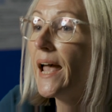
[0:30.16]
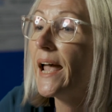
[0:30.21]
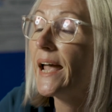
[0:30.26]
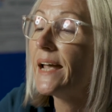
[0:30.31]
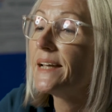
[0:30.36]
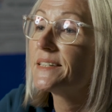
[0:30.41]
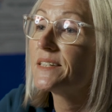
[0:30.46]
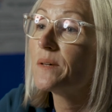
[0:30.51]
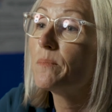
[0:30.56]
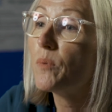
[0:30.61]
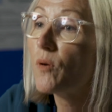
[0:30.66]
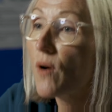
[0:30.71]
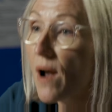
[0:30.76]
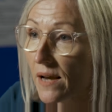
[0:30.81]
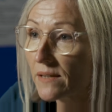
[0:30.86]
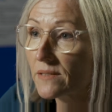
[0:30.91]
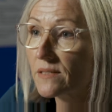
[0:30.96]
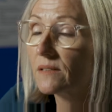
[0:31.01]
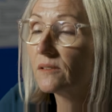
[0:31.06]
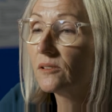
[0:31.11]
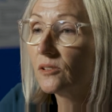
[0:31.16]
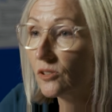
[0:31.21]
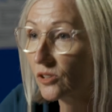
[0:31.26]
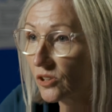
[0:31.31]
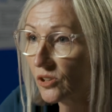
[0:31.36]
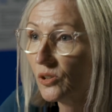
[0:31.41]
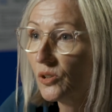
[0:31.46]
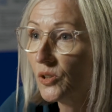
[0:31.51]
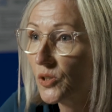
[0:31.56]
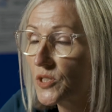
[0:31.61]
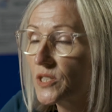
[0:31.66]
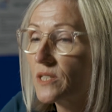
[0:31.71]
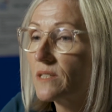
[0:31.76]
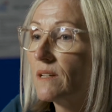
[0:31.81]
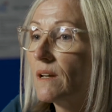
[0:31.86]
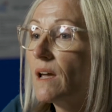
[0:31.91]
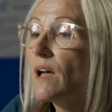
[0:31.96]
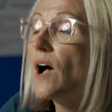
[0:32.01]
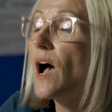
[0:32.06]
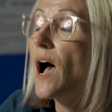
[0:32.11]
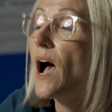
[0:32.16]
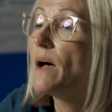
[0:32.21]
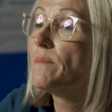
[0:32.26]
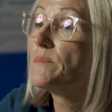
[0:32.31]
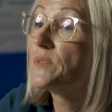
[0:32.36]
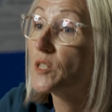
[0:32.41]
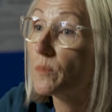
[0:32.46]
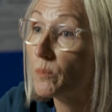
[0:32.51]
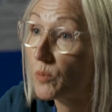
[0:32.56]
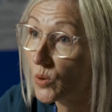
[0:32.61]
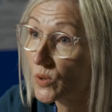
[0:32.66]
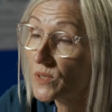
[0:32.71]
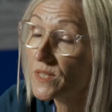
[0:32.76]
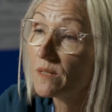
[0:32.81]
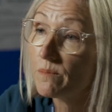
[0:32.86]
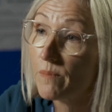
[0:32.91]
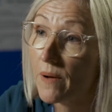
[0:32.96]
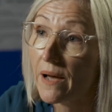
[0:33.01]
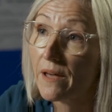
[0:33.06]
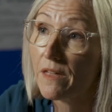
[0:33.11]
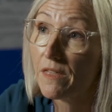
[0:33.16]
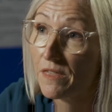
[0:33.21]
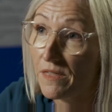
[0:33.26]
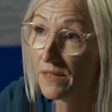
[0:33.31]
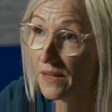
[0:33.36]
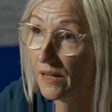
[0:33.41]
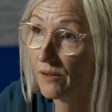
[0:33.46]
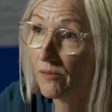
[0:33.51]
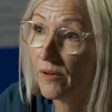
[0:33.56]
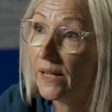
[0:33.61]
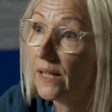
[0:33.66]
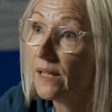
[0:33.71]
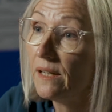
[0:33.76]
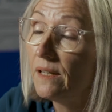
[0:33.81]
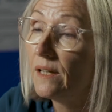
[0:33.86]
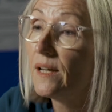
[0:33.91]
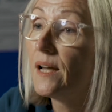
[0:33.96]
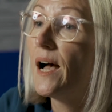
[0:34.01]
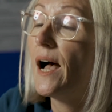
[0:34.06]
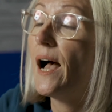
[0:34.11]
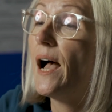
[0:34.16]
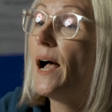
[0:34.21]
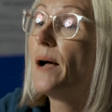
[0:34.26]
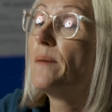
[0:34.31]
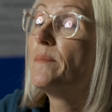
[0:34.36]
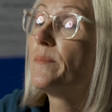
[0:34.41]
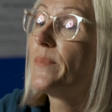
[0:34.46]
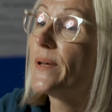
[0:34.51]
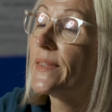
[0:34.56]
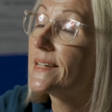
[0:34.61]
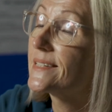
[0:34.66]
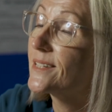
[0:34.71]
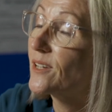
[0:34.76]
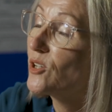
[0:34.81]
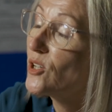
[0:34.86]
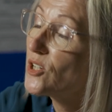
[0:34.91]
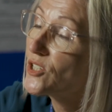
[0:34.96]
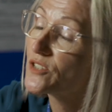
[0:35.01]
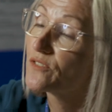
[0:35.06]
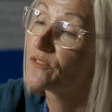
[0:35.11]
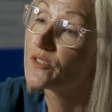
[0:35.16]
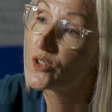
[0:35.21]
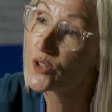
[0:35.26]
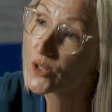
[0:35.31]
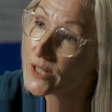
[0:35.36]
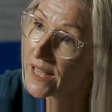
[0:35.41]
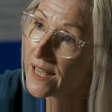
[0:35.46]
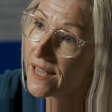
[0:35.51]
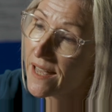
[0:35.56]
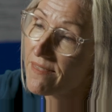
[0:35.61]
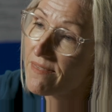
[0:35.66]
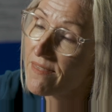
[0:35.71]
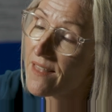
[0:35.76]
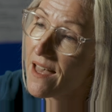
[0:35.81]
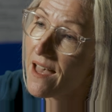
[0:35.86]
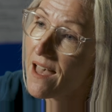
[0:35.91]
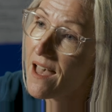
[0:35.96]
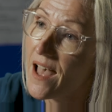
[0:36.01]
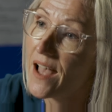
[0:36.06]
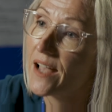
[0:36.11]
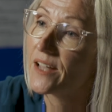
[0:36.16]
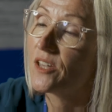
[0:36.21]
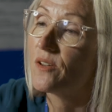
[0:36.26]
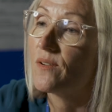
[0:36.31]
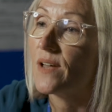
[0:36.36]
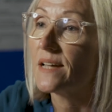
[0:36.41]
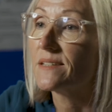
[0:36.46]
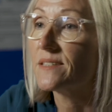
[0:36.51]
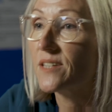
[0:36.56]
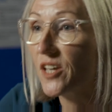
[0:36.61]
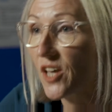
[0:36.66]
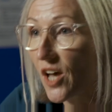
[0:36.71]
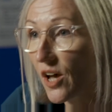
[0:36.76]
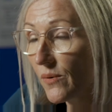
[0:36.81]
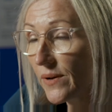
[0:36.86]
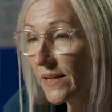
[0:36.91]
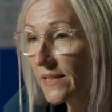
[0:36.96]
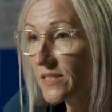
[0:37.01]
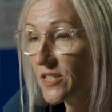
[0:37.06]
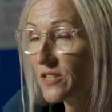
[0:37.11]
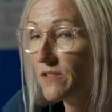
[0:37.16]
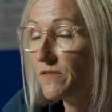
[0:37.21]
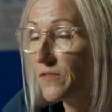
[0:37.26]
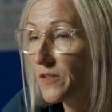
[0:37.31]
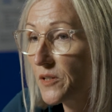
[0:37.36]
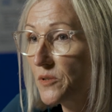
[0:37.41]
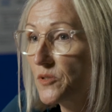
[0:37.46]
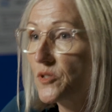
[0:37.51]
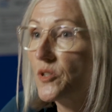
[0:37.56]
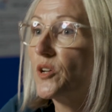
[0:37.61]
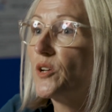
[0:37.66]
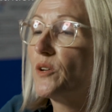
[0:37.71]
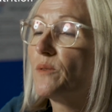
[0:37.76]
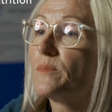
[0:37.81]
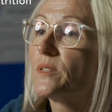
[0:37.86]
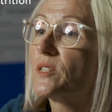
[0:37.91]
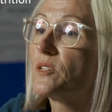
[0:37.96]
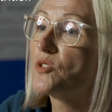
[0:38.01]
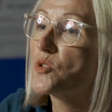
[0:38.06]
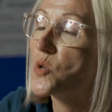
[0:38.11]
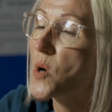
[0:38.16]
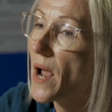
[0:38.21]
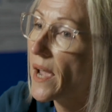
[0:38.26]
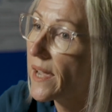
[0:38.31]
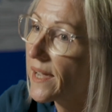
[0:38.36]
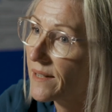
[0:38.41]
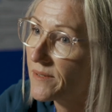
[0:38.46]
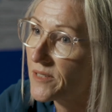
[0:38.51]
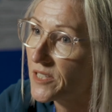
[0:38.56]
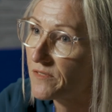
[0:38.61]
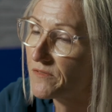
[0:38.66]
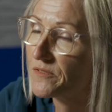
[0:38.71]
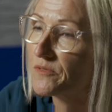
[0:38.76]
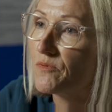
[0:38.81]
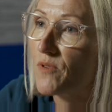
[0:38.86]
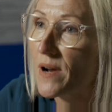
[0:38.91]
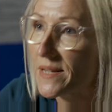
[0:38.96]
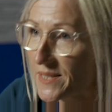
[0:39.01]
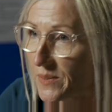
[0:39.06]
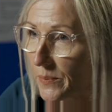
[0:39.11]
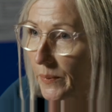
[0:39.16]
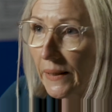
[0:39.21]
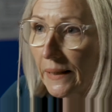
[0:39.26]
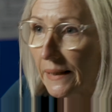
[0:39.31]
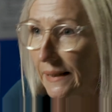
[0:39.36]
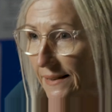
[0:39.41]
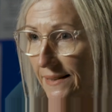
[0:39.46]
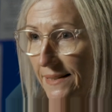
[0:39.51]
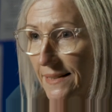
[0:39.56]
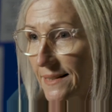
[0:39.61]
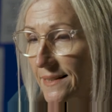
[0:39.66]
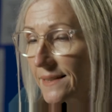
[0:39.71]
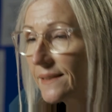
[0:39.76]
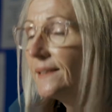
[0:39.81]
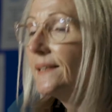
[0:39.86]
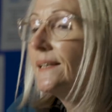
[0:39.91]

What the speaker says: It's a practical course, supported by theory, but there's a lot of cooking in there. You get to go into the food rooms and try out different recipes.